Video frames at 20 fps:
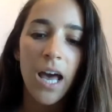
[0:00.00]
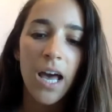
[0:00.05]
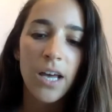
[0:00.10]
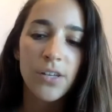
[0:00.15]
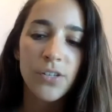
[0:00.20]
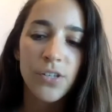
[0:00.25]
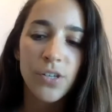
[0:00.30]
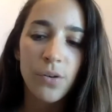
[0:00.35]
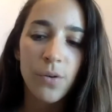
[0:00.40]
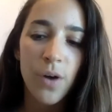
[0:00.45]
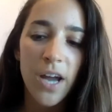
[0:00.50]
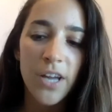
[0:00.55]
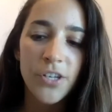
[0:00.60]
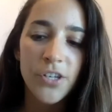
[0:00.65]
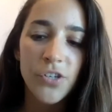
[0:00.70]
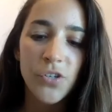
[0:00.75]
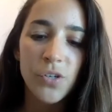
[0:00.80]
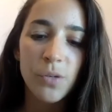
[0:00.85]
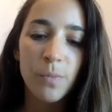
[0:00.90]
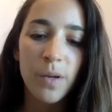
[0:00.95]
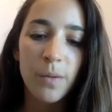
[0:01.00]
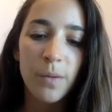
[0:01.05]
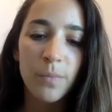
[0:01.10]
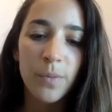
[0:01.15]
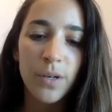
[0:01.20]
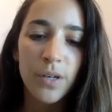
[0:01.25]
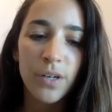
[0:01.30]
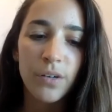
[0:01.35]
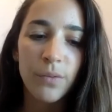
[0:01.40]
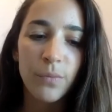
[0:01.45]
So I just
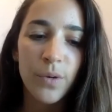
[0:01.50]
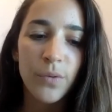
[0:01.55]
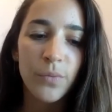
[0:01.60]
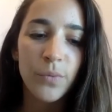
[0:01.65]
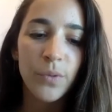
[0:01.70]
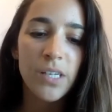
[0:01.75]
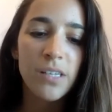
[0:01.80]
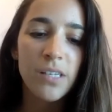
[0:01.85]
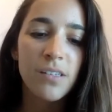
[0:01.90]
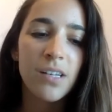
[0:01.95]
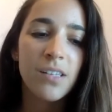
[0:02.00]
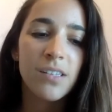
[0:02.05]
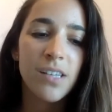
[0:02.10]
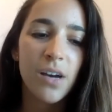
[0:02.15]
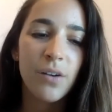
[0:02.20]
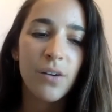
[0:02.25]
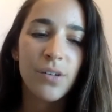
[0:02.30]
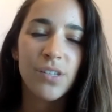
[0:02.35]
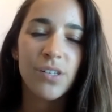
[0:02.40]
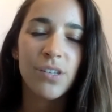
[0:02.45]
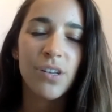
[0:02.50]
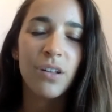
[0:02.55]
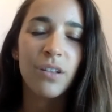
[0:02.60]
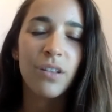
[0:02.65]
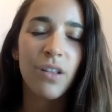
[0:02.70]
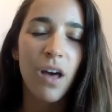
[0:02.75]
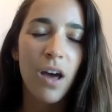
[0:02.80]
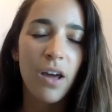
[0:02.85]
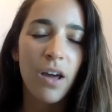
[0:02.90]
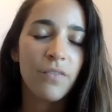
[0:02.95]
remember what really stands out is a
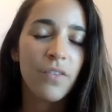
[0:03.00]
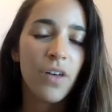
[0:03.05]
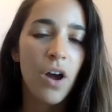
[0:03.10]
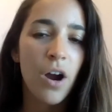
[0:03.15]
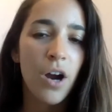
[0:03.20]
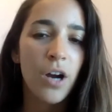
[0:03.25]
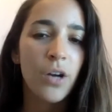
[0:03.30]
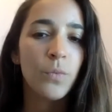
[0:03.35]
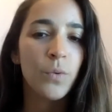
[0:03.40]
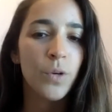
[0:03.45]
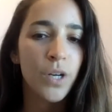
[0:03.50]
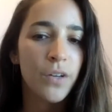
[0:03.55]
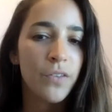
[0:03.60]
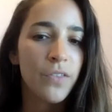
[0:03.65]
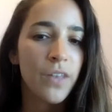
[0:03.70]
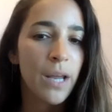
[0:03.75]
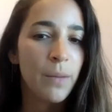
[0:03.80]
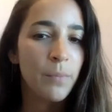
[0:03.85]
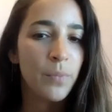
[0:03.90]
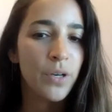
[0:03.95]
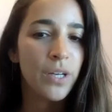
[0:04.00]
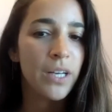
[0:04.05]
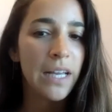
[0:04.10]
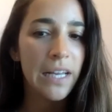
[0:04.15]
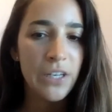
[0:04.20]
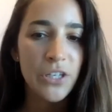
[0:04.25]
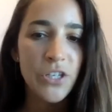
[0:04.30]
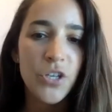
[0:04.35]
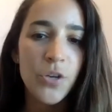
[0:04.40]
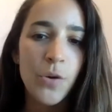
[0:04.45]
lot of the hard work that I put
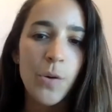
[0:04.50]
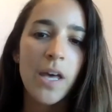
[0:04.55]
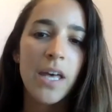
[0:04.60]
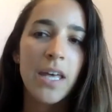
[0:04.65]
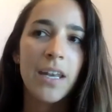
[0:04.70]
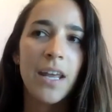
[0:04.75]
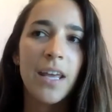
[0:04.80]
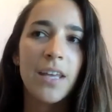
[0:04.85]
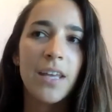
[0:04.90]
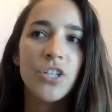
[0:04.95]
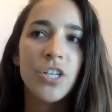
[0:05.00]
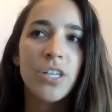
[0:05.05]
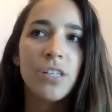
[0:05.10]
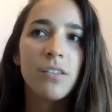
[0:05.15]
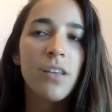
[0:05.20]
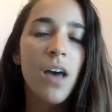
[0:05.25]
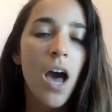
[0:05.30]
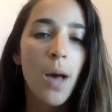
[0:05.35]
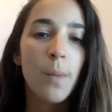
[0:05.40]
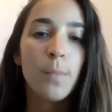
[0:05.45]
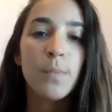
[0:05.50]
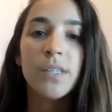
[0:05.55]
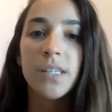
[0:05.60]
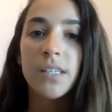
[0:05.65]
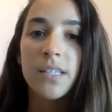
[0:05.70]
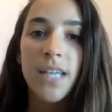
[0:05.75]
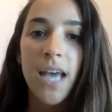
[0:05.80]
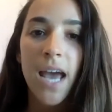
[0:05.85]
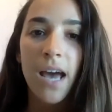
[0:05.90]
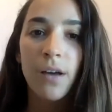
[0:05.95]
into it and just the ups
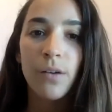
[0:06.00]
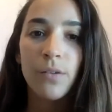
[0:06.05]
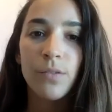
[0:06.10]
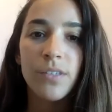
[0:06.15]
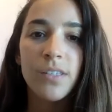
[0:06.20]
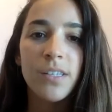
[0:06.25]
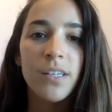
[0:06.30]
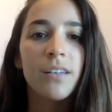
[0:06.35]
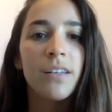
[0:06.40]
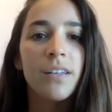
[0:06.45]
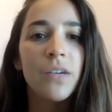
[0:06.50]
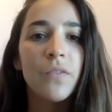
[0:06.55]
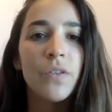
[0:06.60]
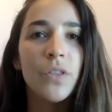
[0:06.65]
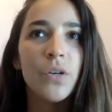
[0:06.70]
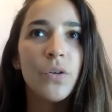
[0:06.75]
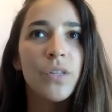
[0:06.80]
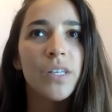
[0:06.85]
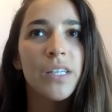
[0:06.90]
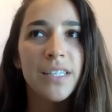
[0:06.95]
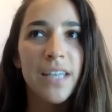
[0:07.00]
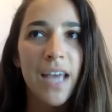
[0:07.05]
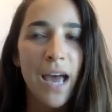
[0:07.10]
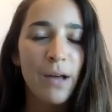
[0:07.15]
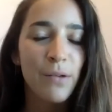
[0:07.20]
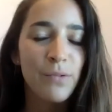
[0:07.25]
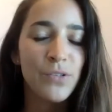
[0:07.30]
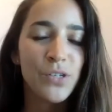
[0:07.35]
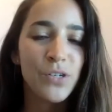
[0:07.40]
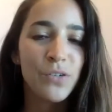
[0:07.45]
and downs. And even though the
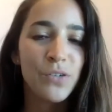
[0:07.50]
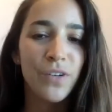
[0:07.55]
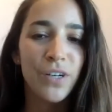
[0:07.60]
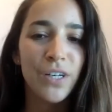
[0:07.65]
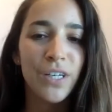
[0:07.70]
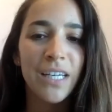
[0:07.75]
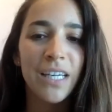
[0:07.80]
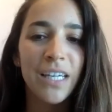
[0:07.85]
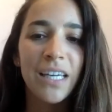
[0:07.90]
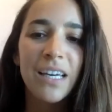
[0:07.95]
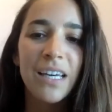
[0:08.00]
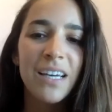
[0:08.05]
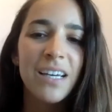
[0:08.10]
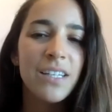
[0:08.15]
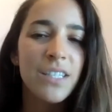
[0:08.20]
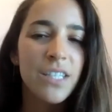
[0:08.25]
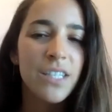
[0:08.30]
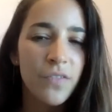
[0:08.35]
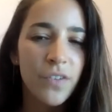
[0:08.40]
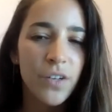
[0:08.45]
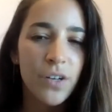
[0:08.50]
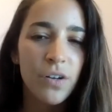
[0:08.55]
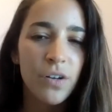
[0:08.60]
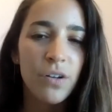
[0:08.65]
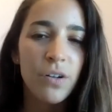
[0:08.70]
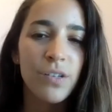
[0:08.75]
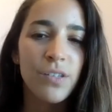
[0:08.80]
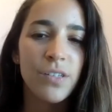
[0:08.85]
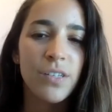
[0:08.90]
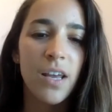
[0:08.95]
downs are very
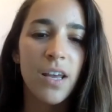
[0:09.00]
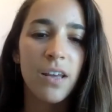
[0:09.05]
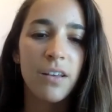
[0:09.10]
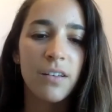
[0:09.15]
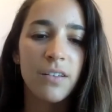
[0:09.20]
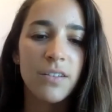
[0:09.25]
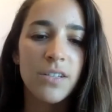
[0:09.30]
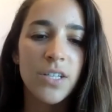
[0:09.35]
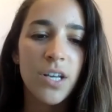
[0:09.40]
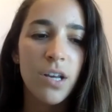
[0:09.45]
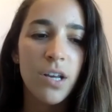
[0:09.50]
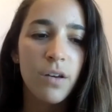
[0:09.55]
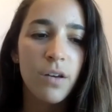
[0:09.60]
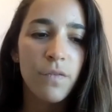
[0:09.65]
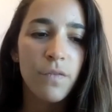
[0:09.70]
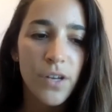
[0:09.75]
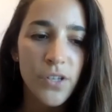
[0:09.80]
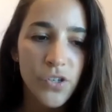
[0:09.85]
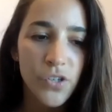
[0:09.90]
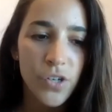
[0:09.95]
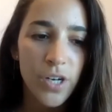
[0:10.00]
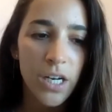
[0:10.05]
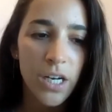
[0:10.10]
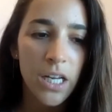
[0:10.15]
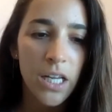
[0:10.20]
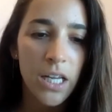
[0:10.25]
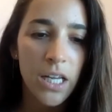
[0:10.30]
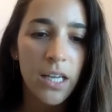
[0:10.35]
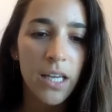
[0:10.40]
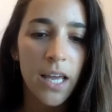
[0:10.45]
difficult and
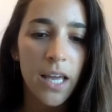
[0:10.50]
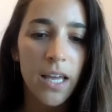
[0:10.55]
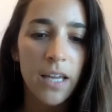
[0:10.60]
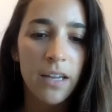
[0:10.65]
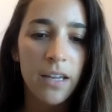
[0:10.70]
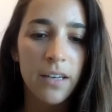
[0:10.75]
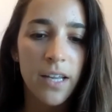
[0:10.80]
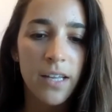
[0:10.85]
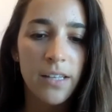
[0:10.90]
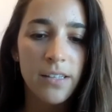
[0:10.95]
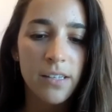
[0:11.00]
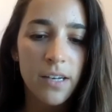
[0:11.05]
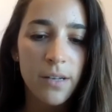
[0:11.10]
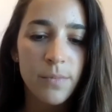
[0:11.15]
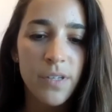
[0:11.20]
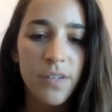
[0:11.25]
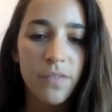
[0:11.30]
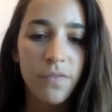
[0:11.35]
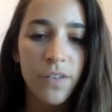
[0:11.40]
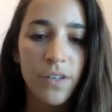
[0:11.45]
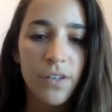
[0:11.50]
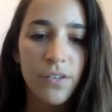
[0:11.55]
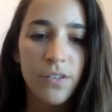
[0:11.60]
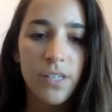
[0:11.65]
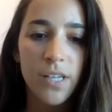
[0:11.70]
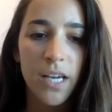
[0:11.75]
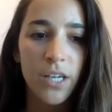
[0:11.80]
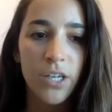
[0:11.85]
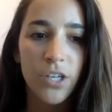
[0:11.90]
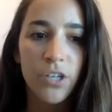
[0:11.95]
frustrating, and sometimes it feels
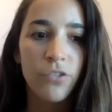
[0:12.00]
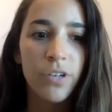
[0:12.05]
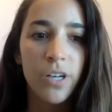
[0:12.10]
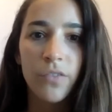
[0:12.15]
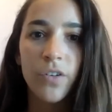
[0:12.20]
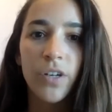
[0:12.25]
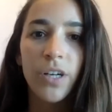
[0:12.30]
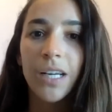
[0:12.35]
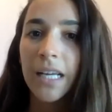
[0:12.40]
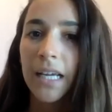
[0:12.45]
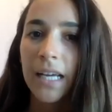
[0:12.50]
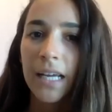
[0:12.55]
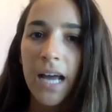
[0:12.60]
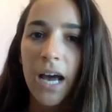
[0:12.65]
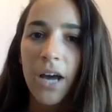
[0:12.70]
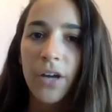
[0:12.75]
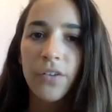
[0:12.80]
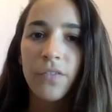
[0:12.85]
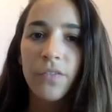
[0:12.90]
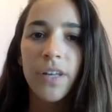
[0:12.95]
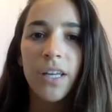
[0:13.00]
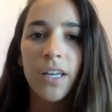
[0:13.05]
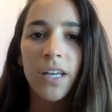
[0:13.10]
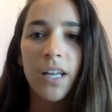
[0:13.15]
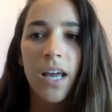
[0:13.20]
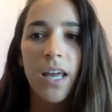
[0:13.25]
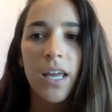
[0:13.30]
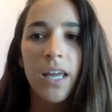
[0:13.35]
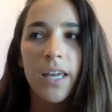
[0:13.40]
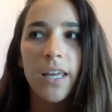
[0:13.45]
like you're never going to get out of it,
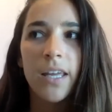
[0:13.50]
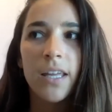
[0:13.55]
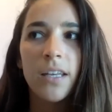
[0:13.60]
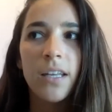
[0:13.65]
it